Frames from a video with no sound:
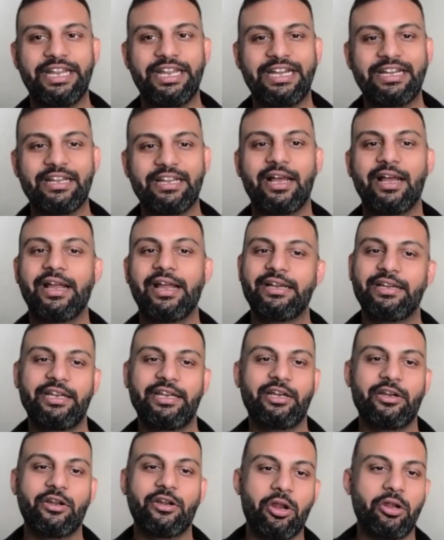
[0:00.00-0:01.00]
data and
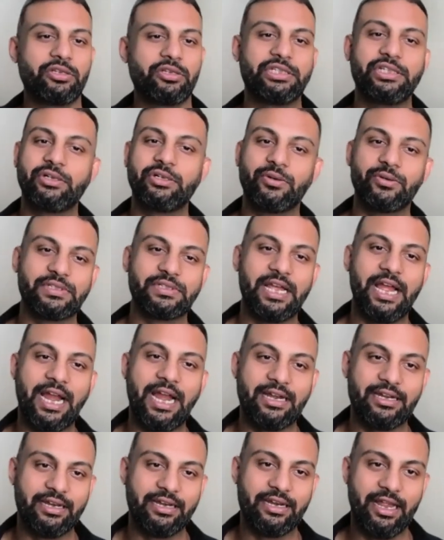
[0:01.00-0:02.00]
technology goes
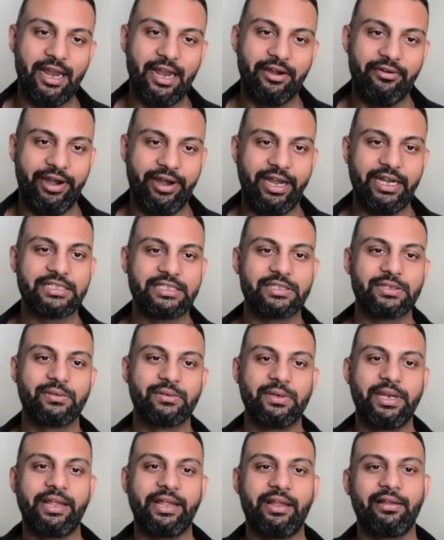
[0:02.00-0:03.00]
hand in hand, right? So
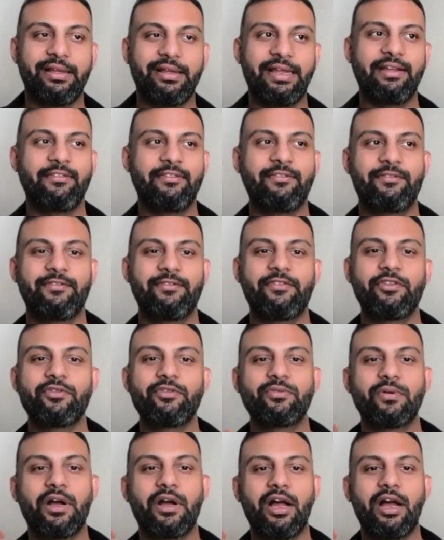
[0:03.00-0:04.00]
like if
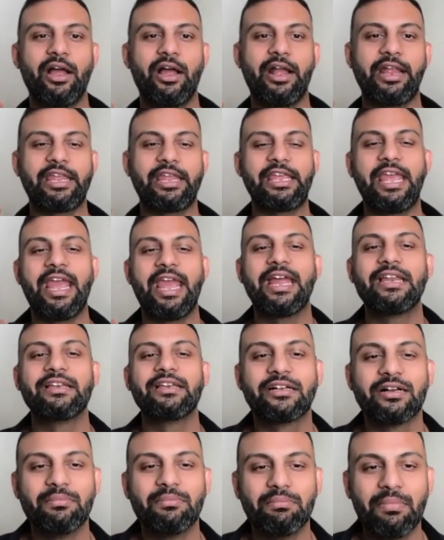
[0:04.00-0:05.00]
you
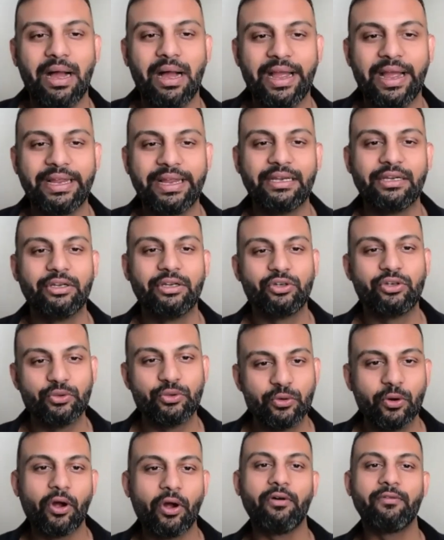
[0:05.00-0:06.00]
can combine
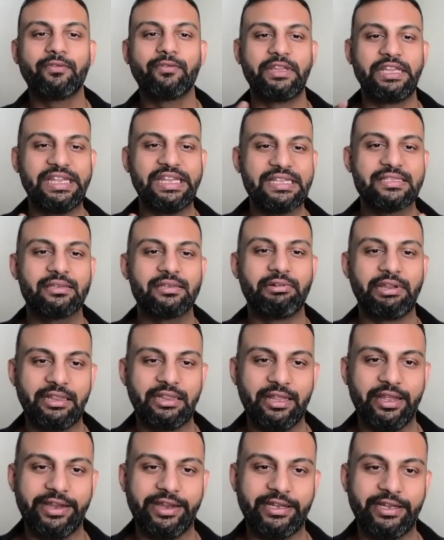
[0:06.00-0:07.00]
two of these
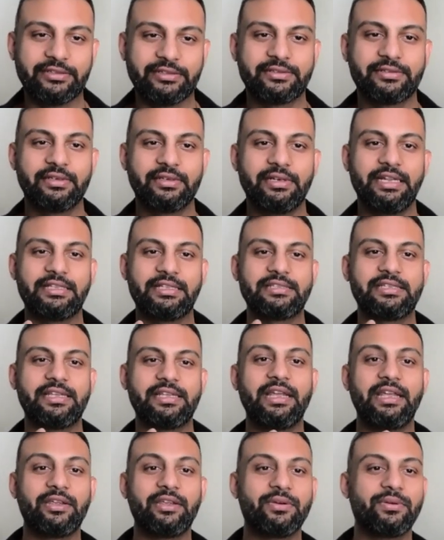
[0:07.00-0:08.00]
three things, let's
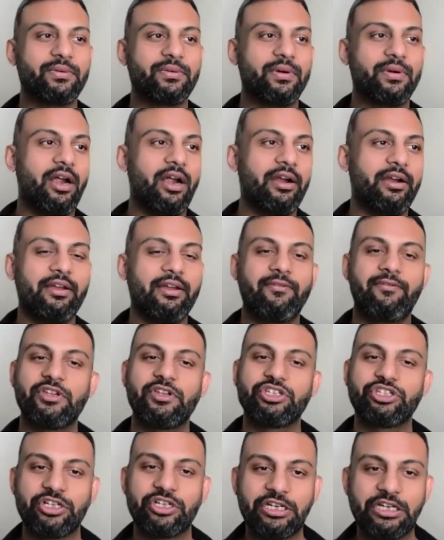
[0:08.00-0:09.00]
say you are
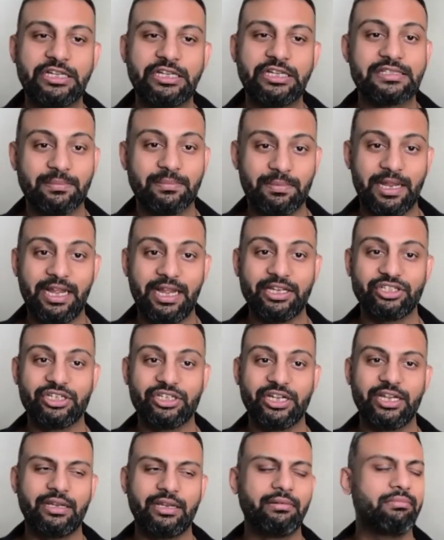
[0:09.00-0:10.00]
efficient in supply
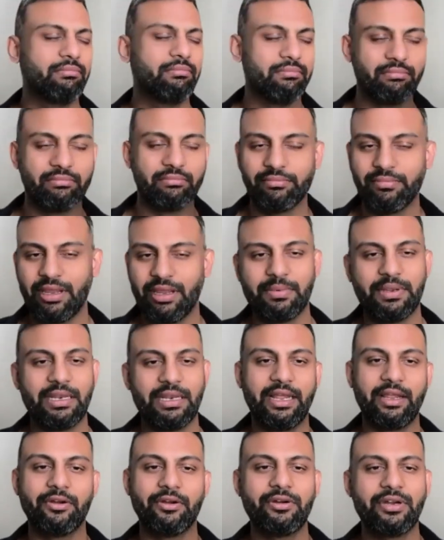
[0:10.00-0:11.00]
chain, maybe
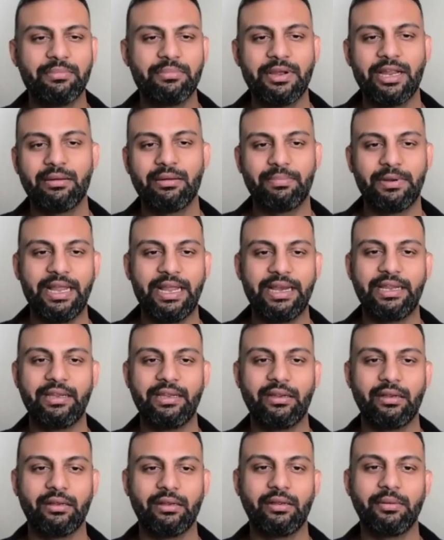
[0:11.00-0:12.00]
like demand
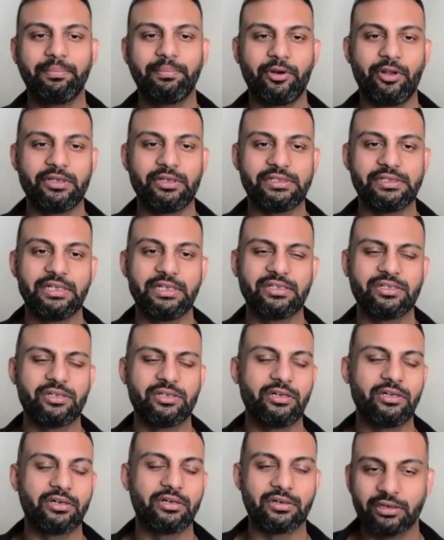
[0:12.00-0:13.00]
planning process
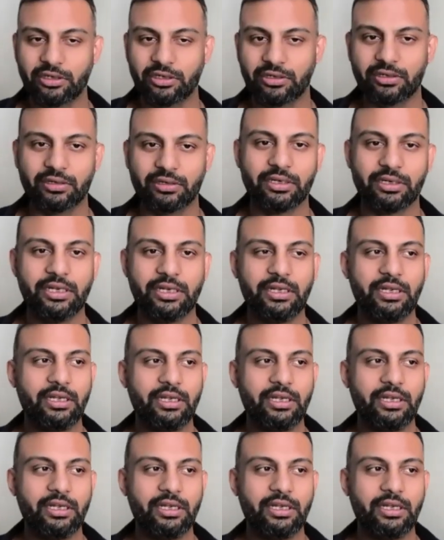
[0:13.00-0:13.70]
or